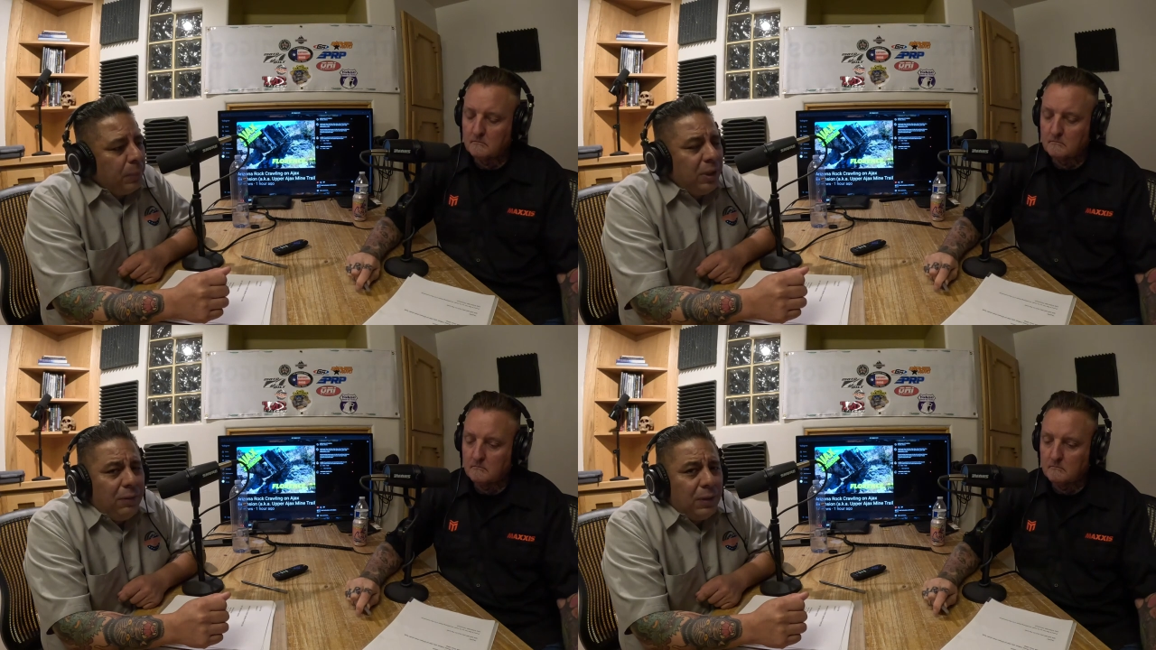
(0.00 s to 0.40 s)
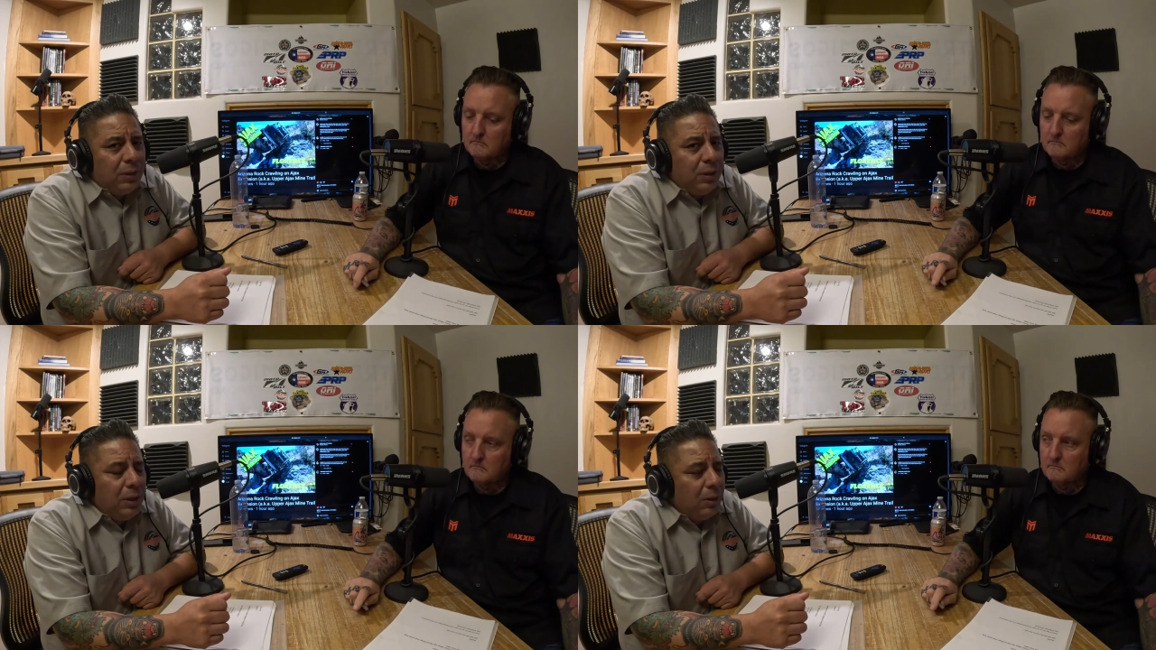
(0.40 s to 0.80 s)
Speaker 1: but
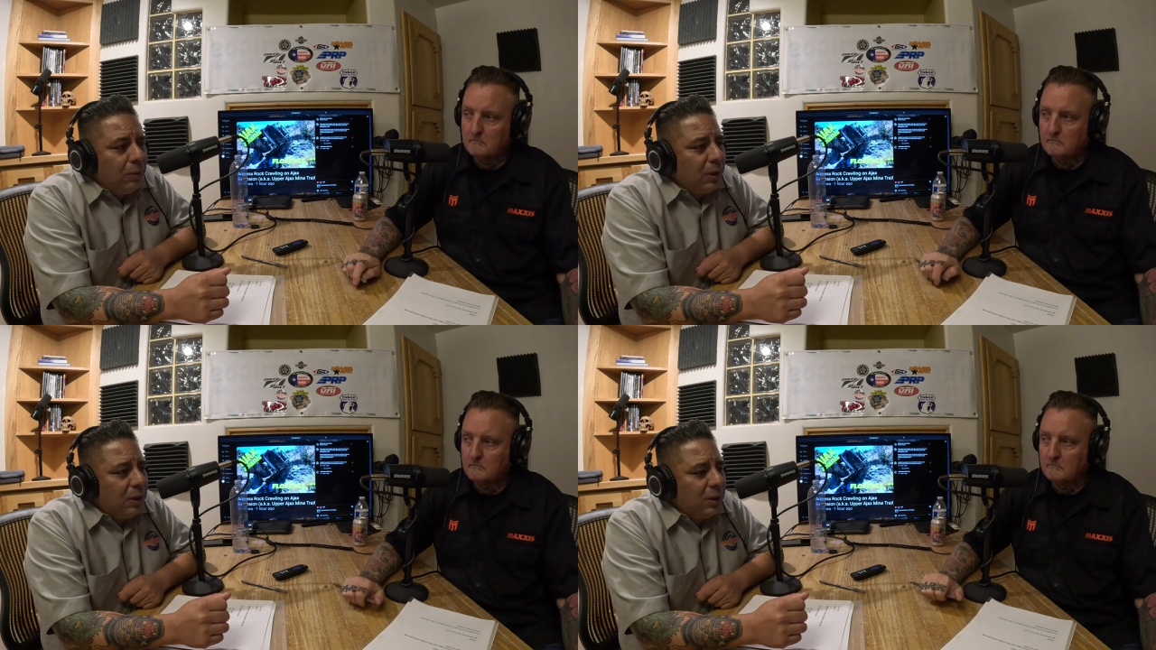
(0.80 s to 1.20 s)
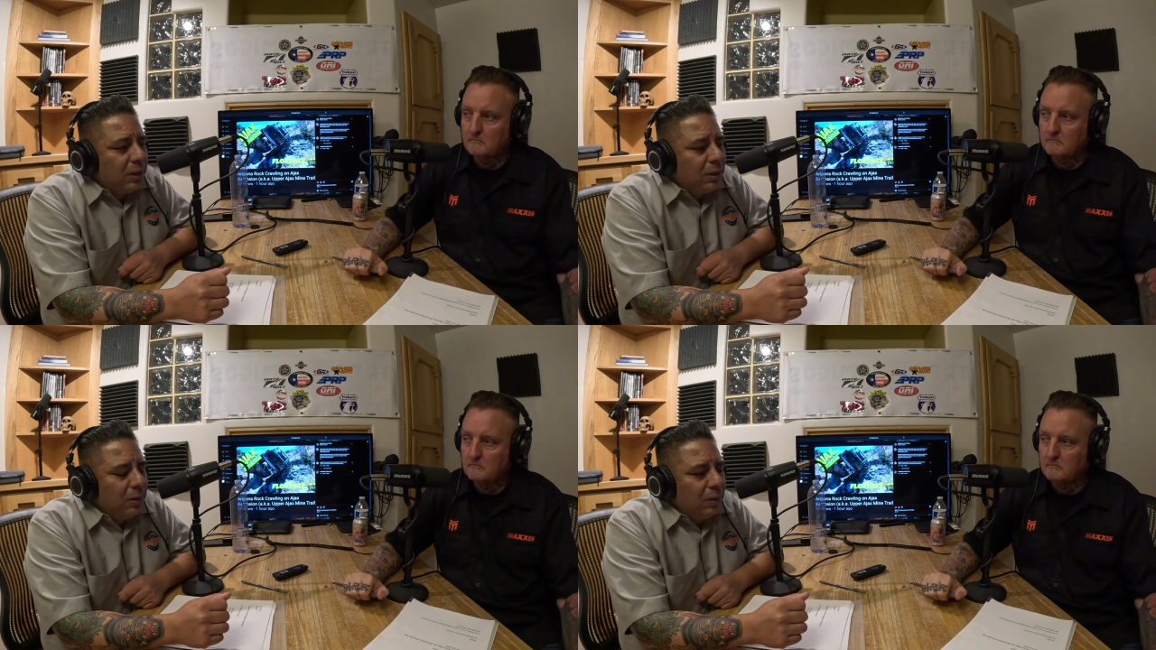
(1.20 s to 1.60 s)
even, you know, I
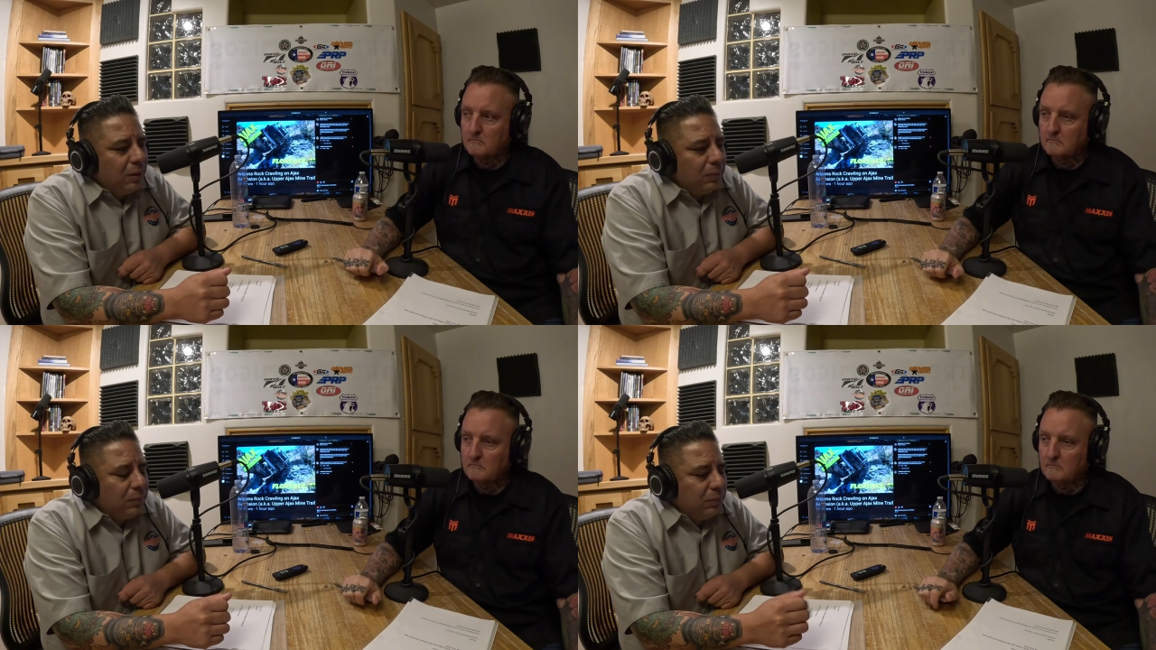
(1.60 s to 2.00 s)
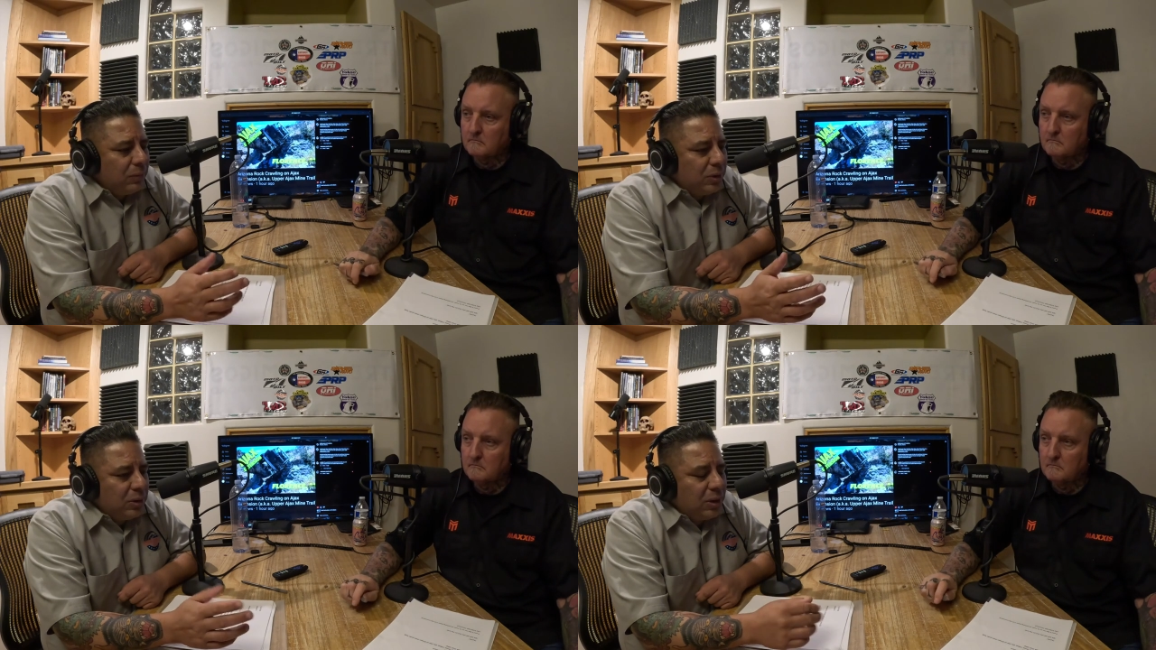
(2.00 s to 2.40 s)
think
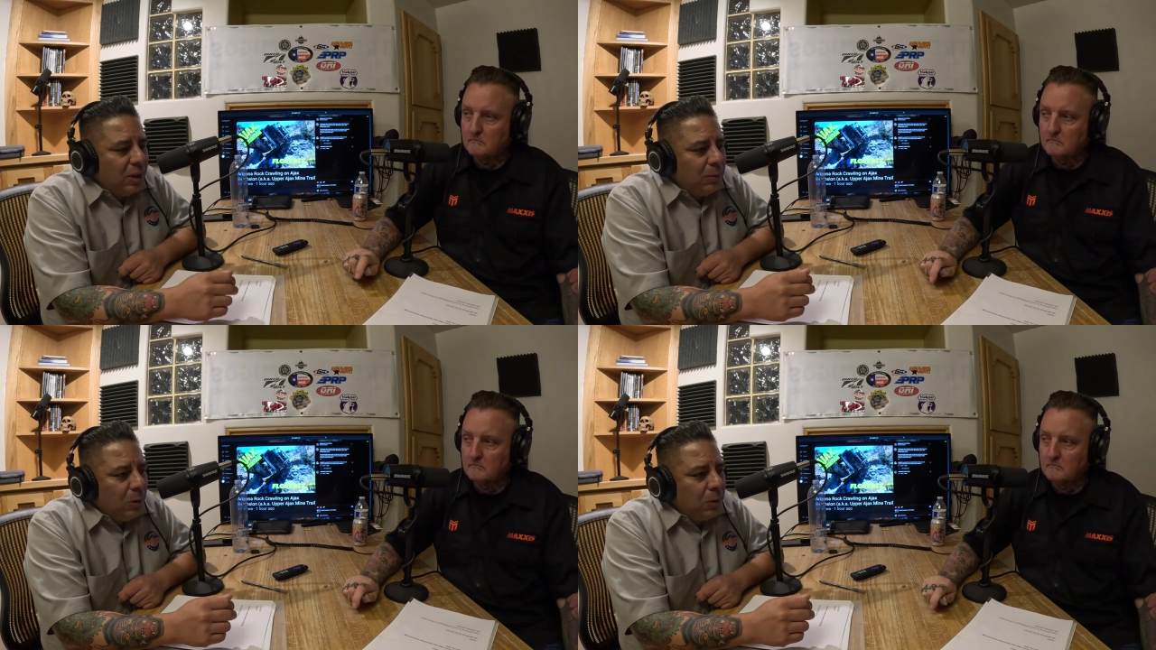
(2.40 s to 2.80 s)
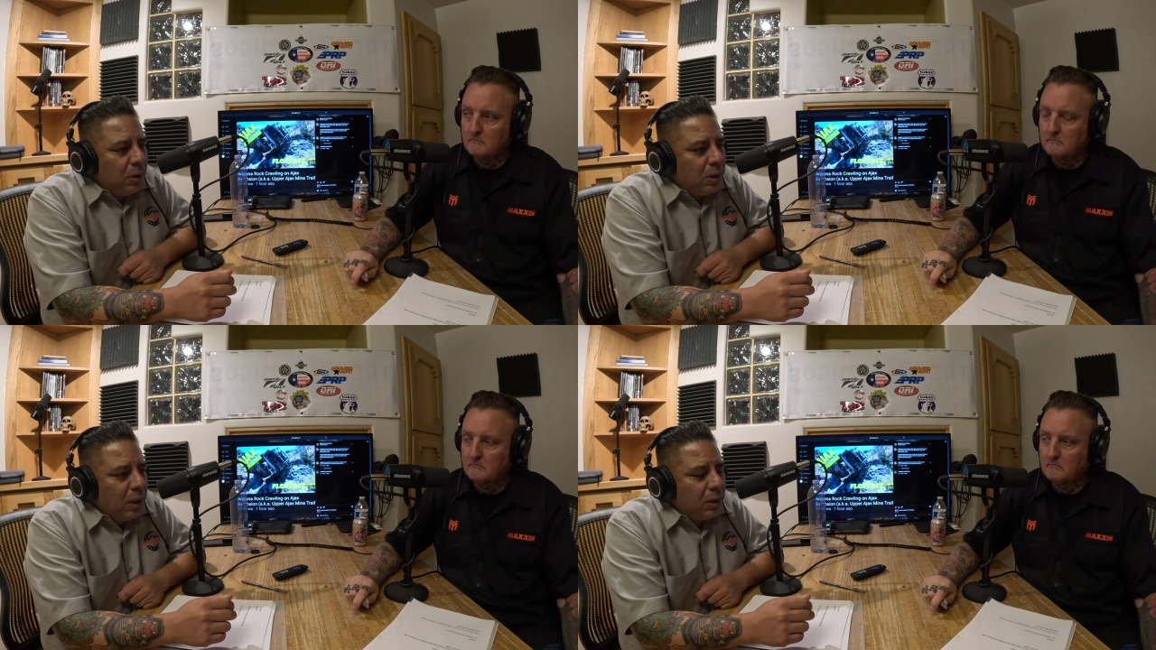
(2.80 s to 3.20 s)
just to keep going
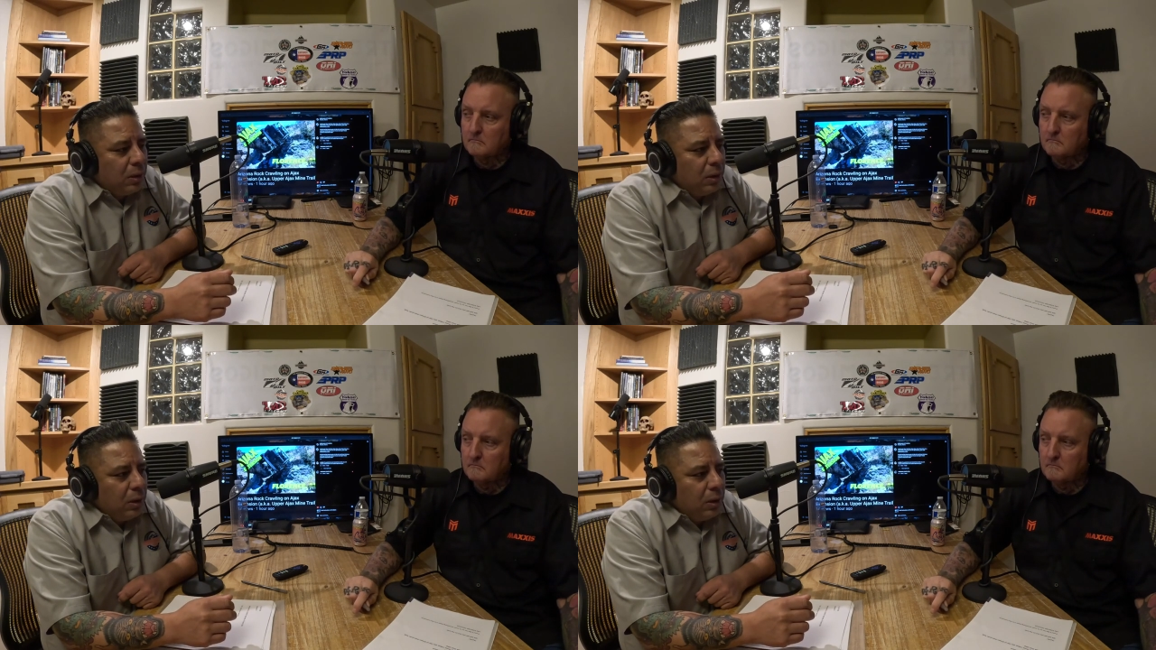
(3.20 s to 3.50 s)
on that,